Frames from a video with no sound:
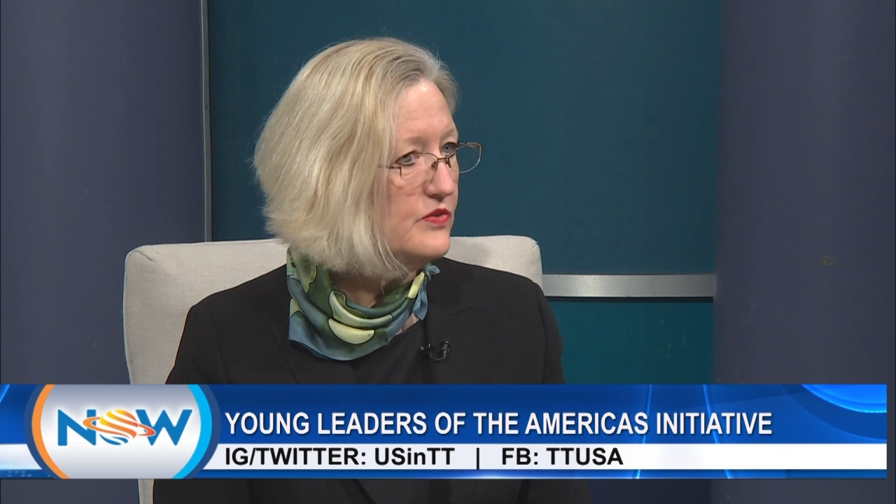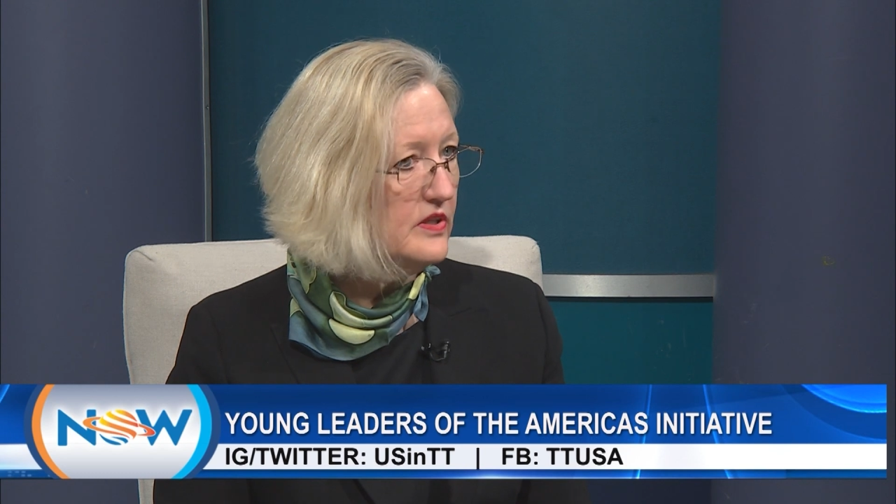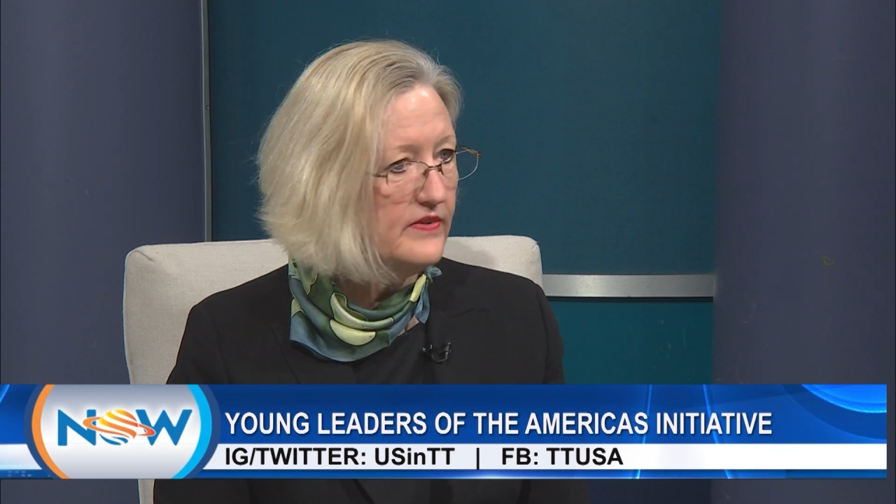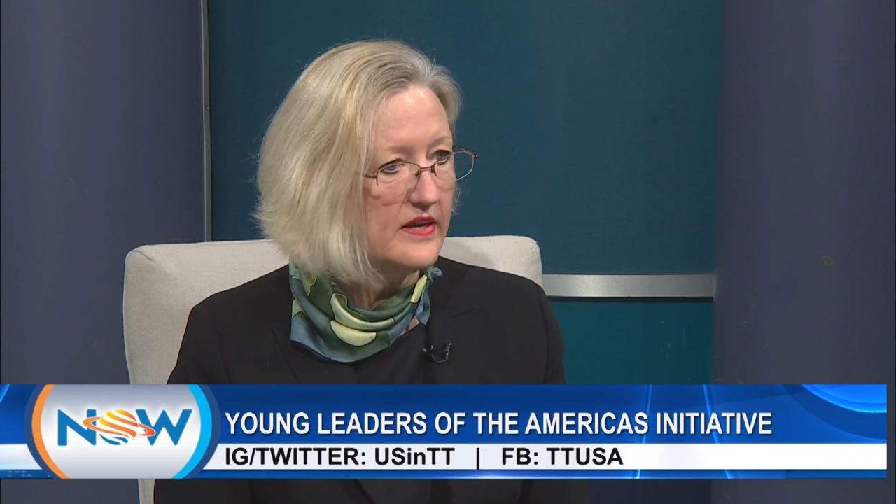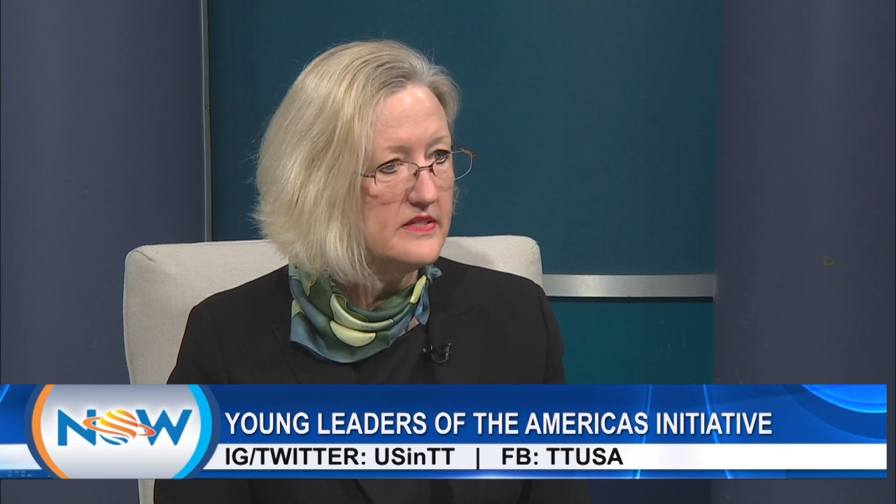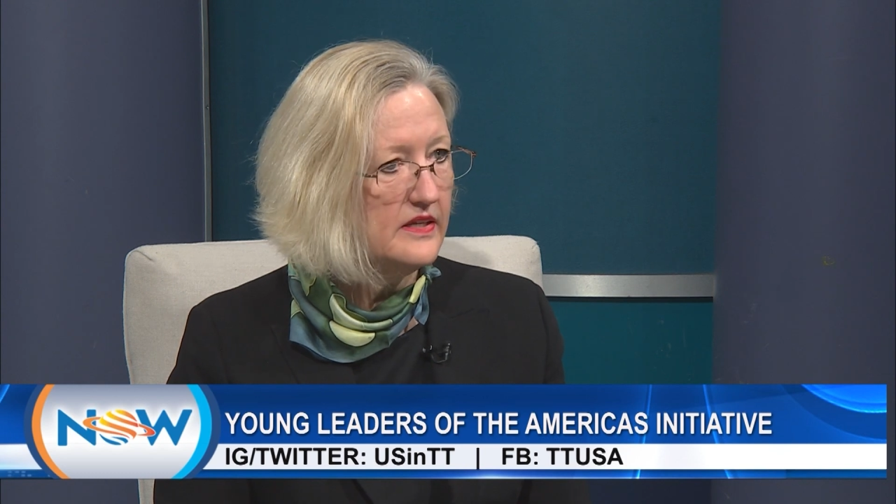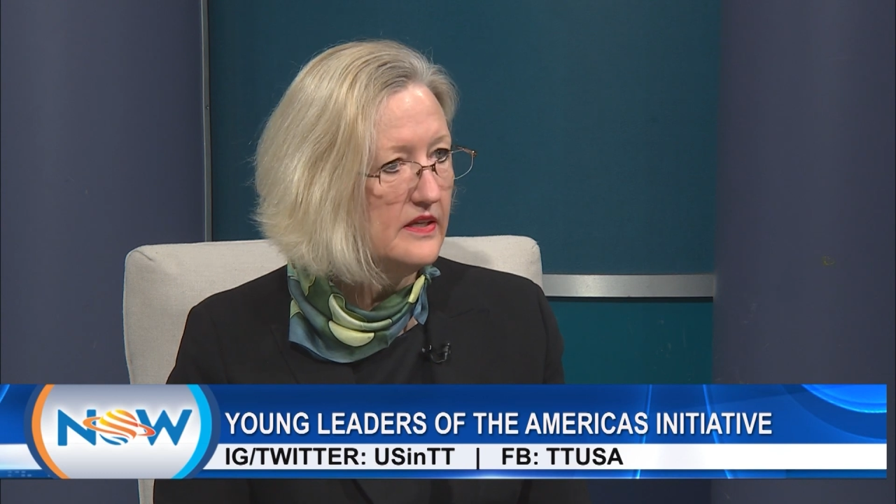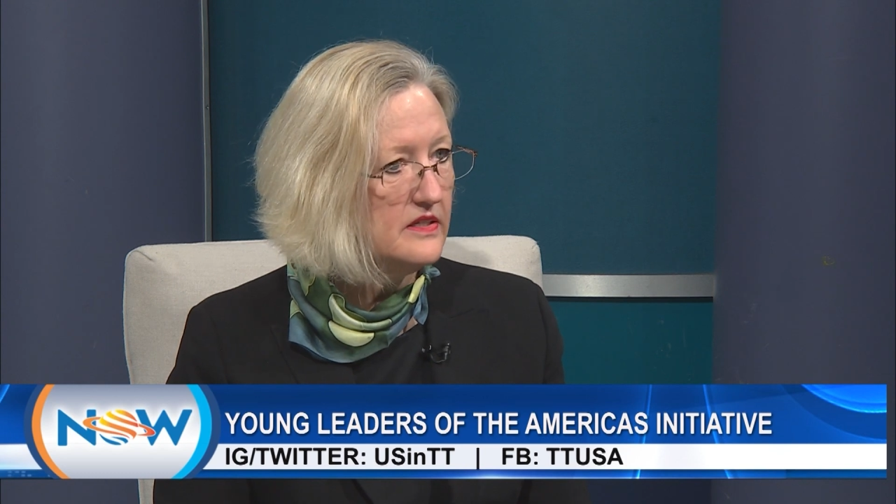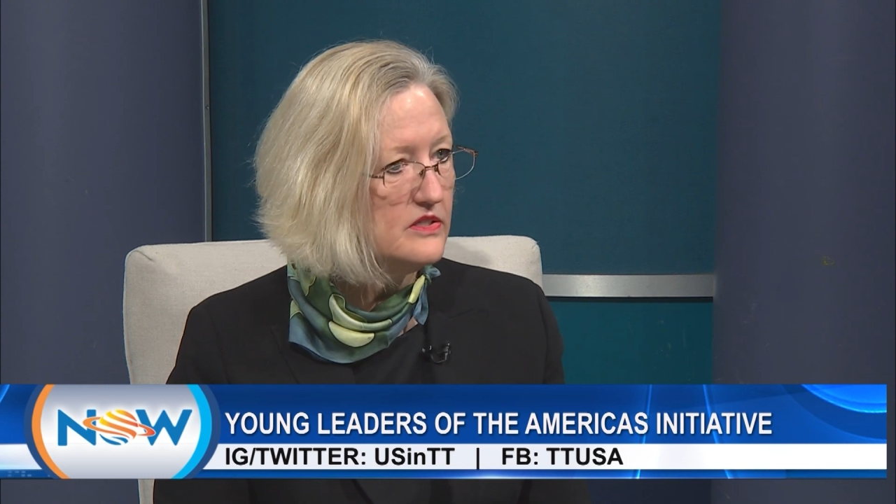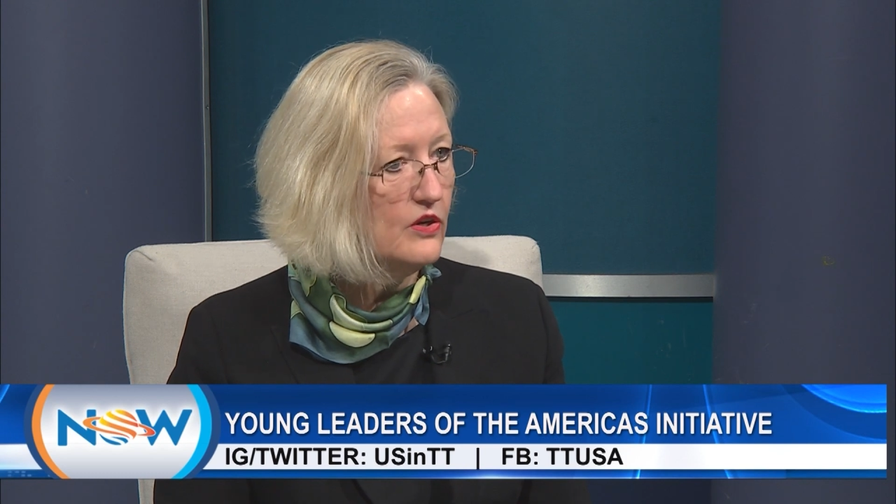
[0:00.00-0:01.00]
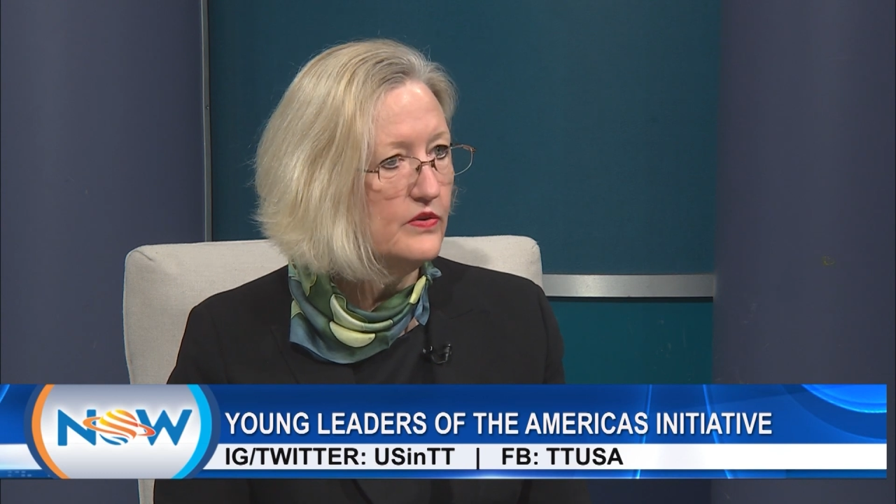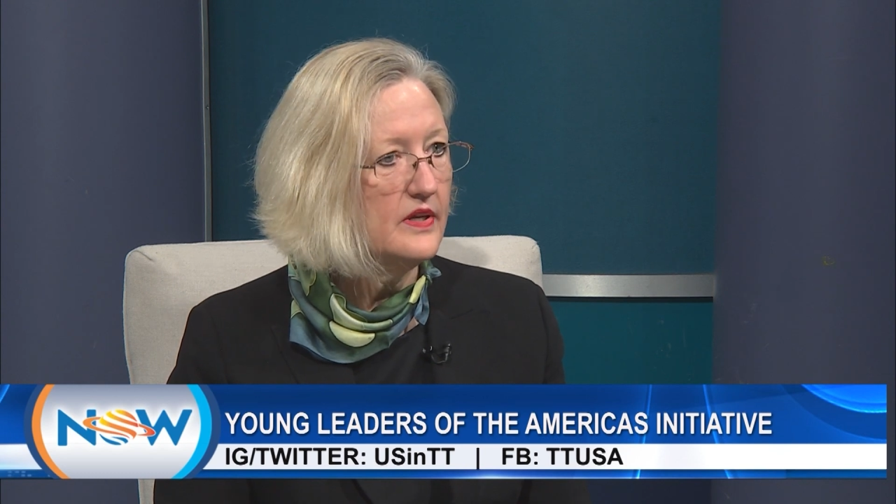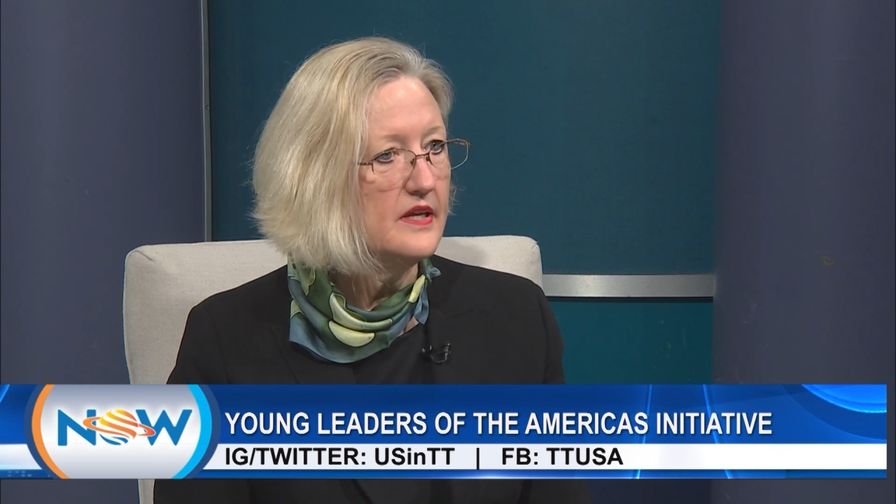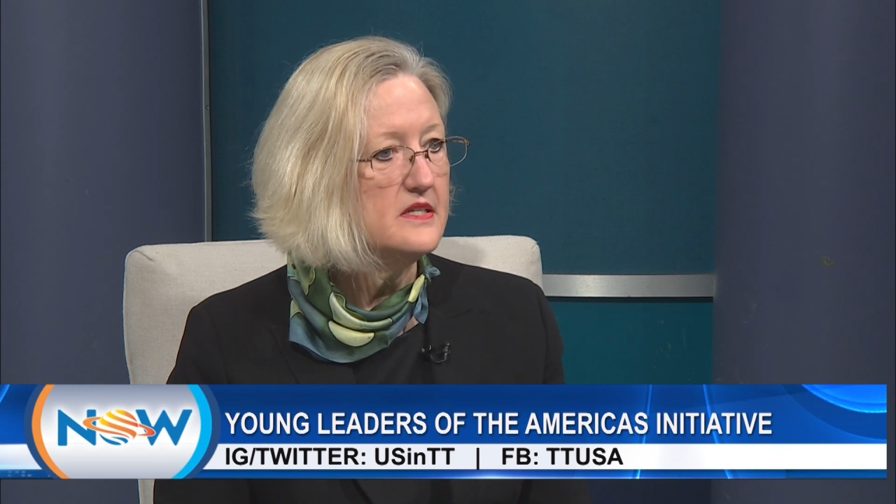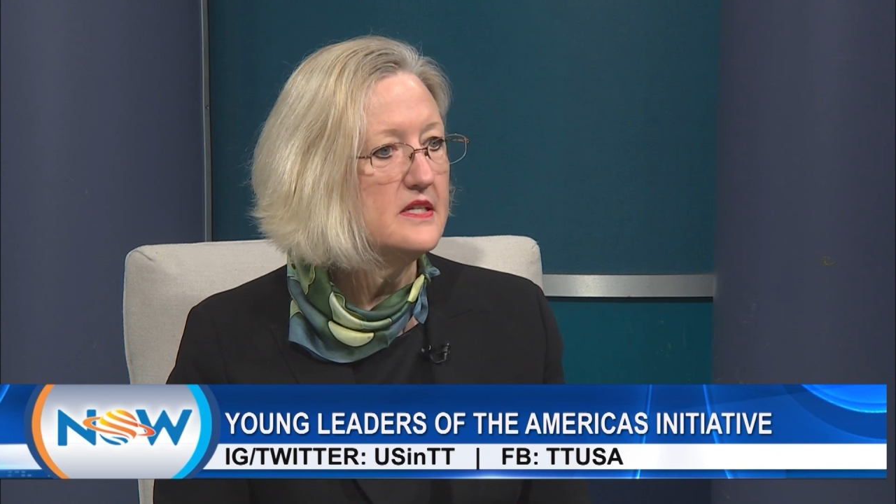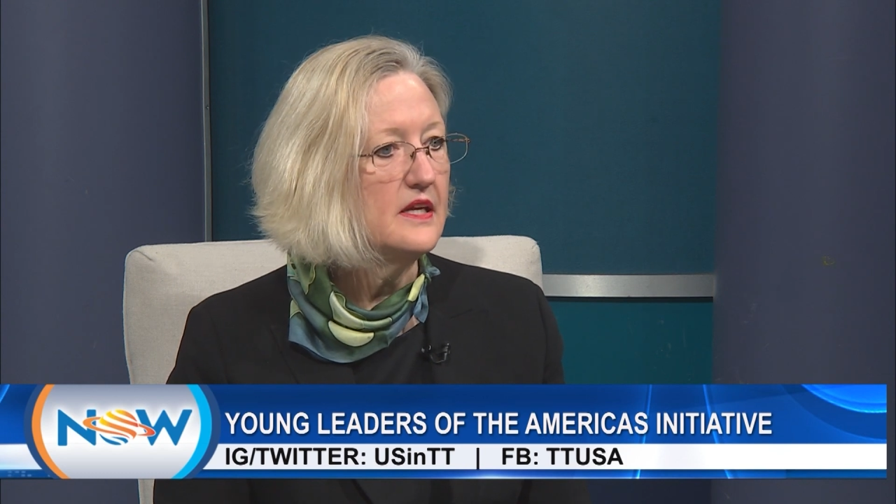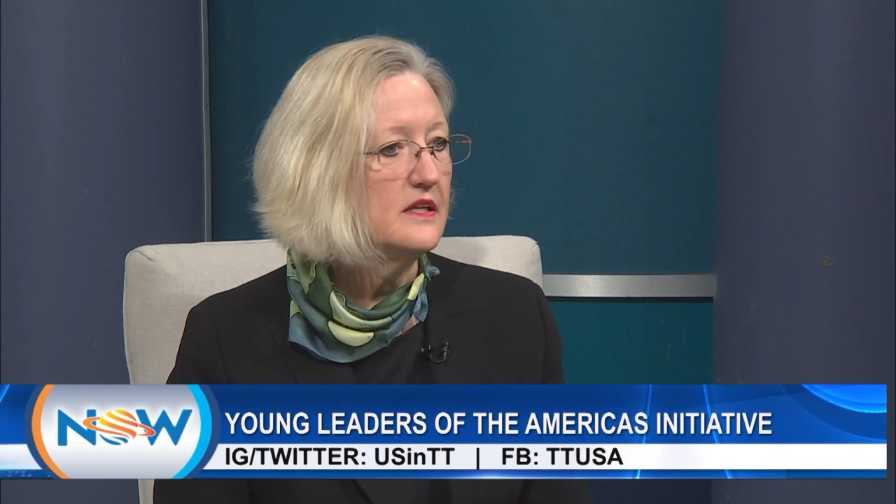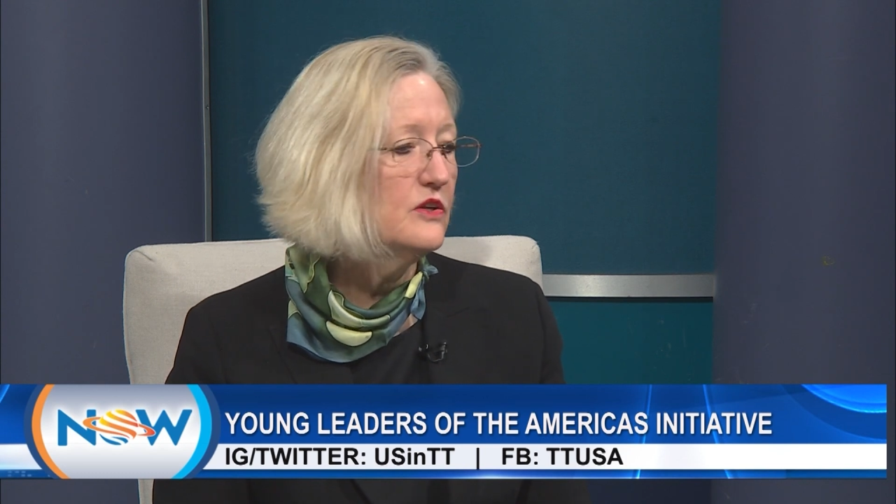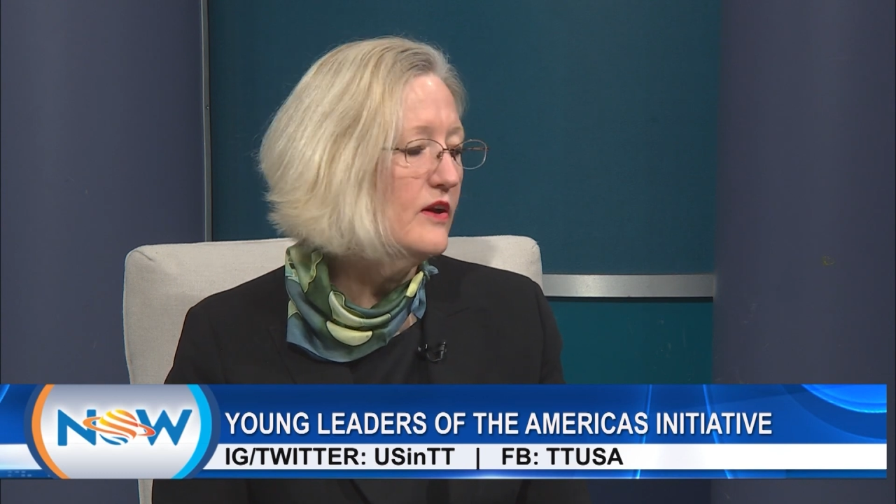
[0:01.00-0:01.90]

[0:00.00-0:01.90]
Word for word: fully vaccinated against COVID-19.